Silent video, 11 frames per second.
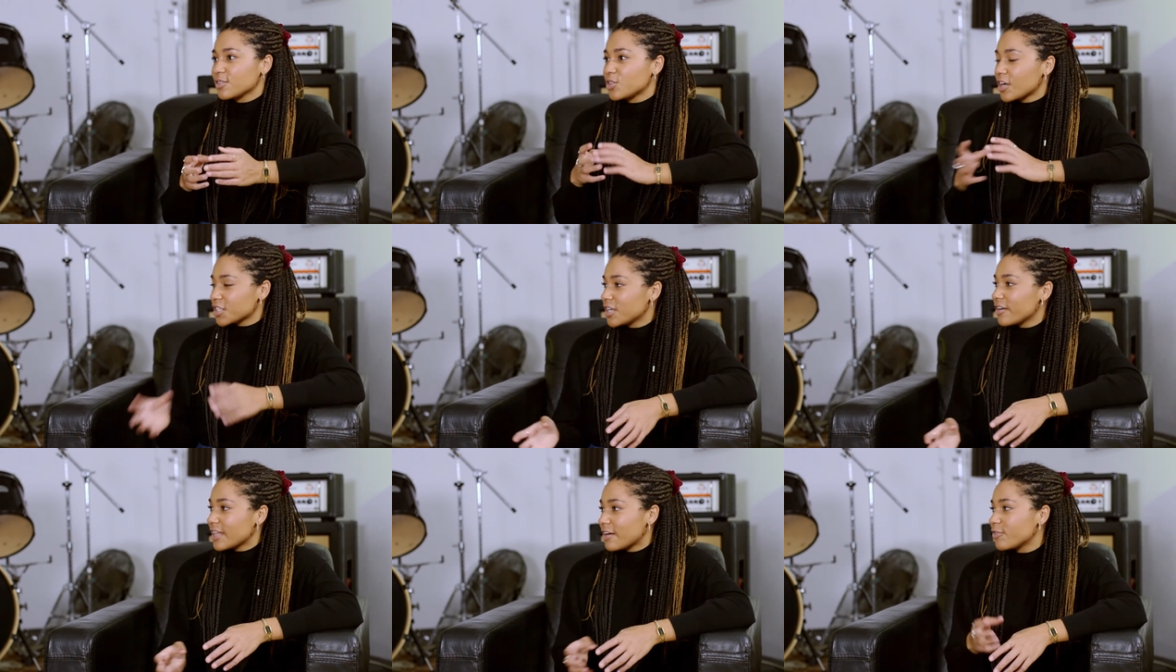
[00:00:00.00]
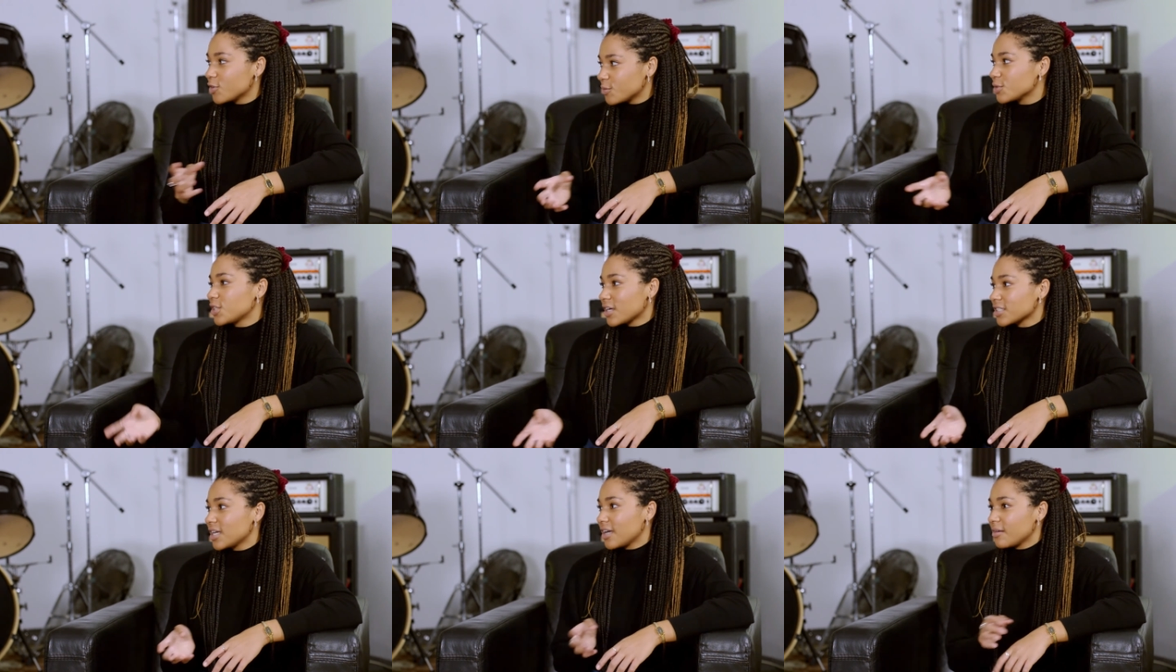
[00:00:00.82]
structure and that formal
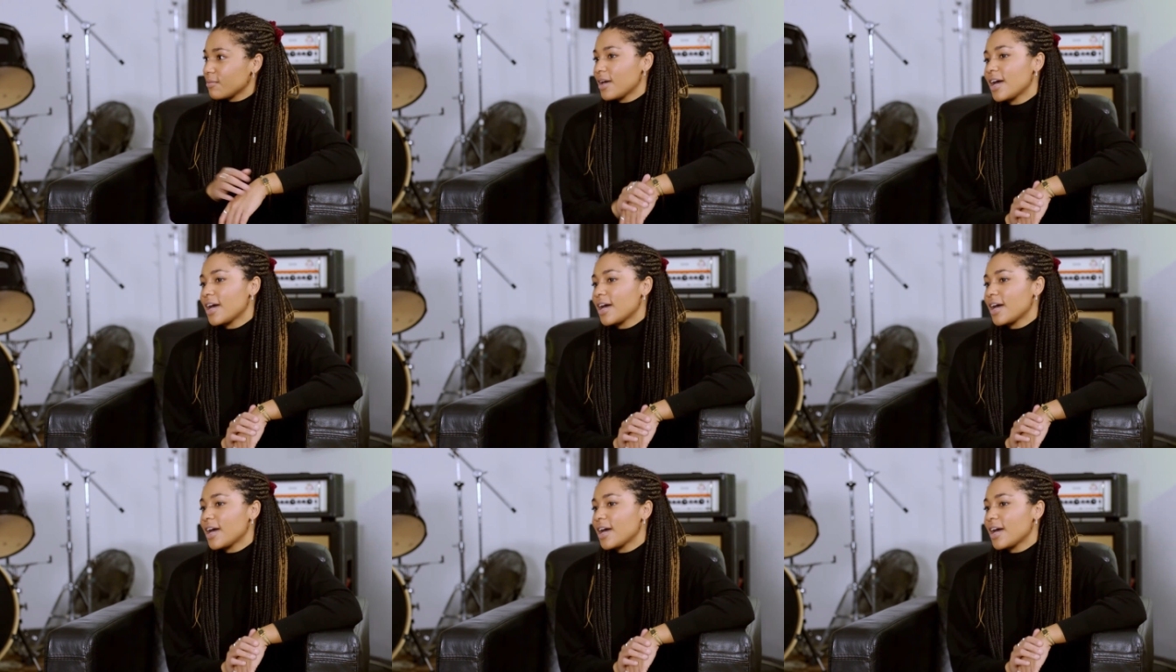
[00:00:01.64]
structure